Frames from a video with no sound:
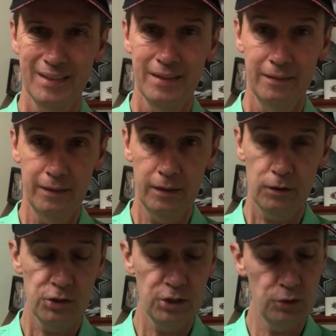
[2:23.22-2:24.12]
The
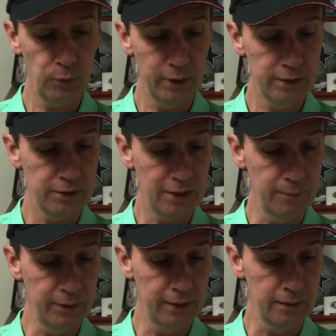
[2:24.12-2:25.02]
LG Twins
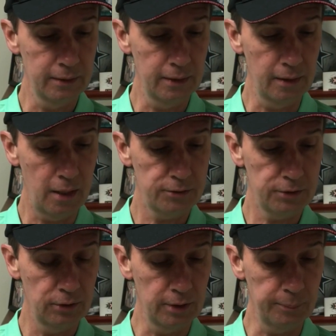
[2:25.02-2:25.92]
come in
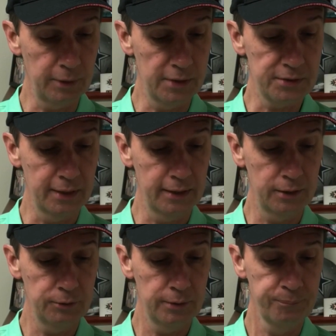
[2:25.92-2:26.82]
also at a plus
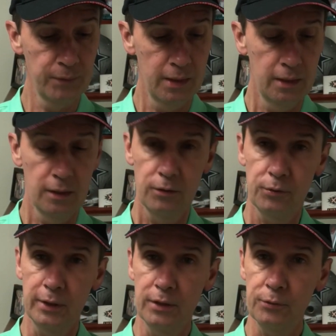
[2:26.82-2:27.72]
800,
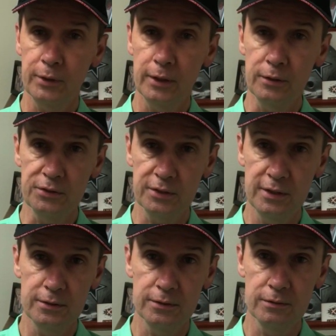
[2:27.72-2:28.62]
3-3 on the
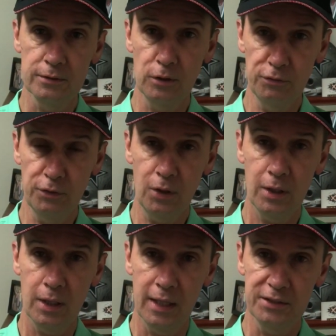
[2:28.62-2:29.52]
season so
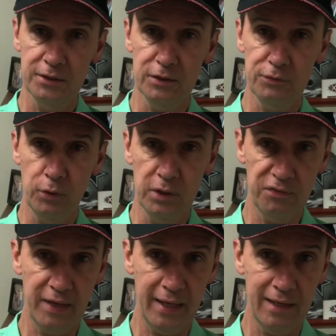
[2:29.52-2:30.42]
far, a
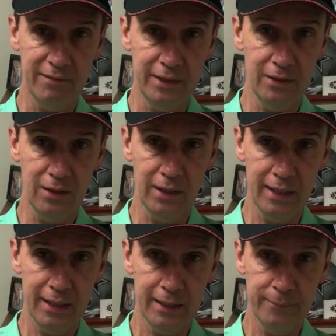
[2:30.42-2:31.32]
6.45
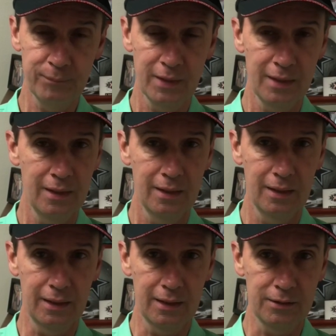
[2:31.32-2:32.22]
ERA.
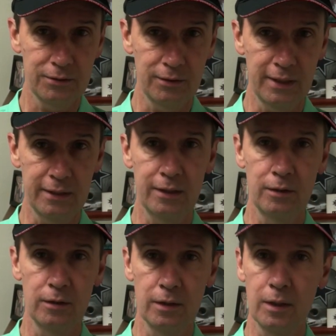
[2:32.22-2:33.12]
So that
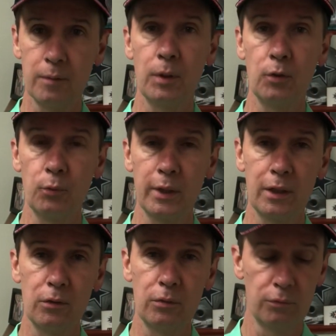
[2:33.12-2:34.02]
doesn't bode
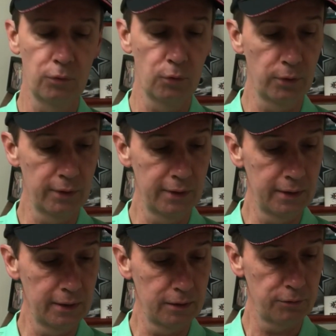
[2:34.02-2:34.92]
well for
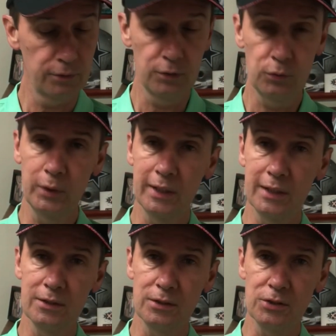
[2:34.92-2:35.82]
the
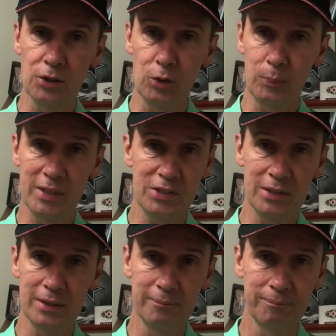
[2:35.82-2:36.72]
Twins. As you know,
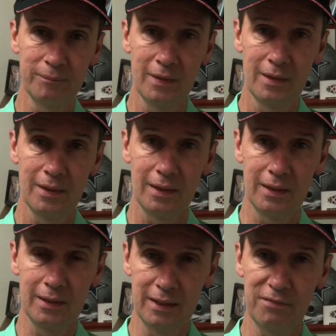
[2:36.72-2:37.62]
pitching
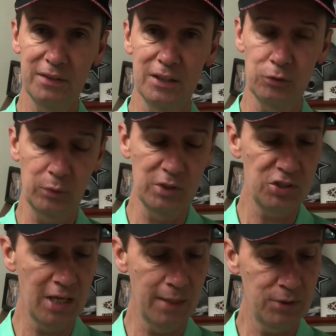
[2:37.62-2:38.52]
and defense
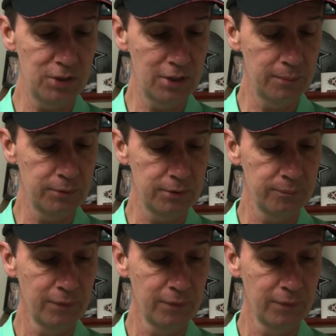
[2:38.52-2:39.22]
wins championships,